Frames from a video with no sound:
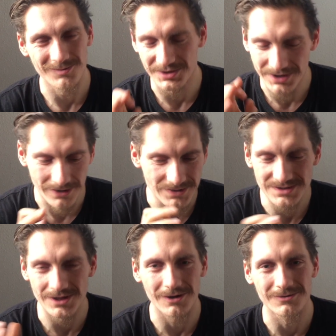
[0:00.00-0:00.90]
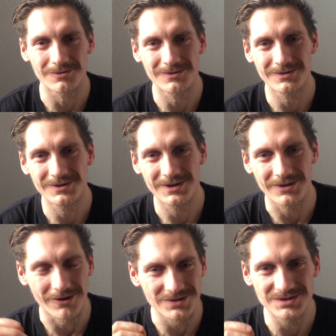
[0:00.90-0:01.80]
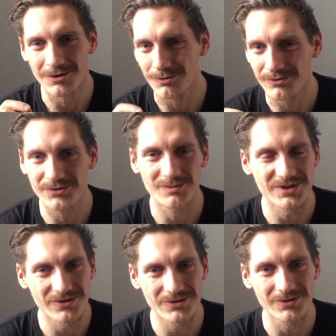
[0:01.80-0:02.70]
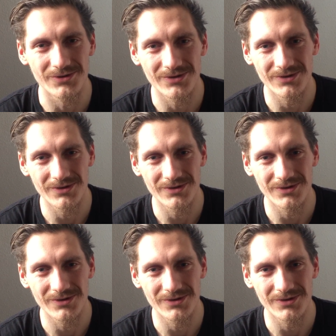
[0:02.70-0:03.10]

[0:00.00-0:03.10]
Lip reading: but there is no ultimate truth.